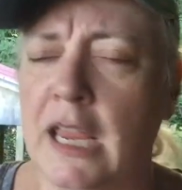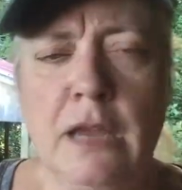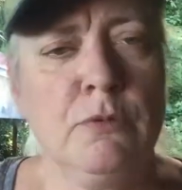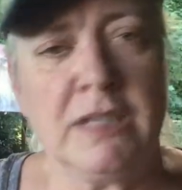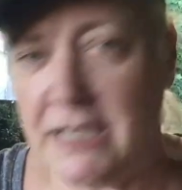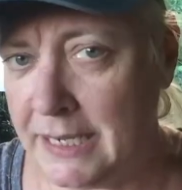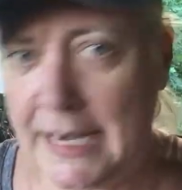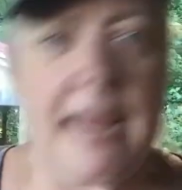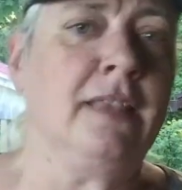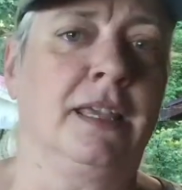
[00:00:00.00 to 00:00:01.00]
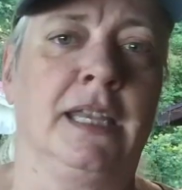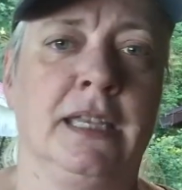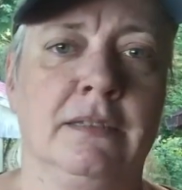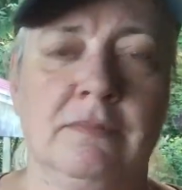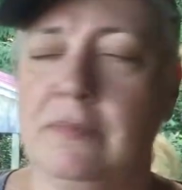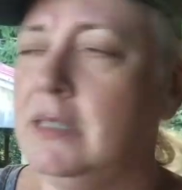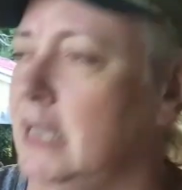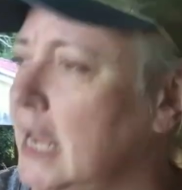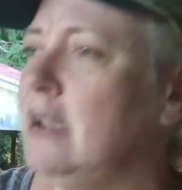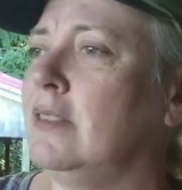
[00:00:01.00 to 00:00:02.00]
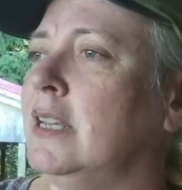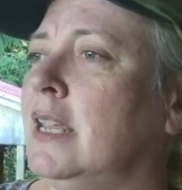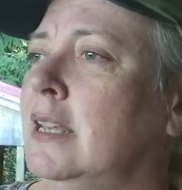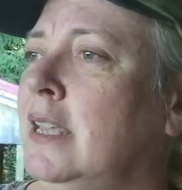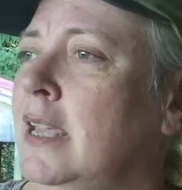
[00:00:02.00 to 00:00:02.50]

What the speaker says: He was nailing it.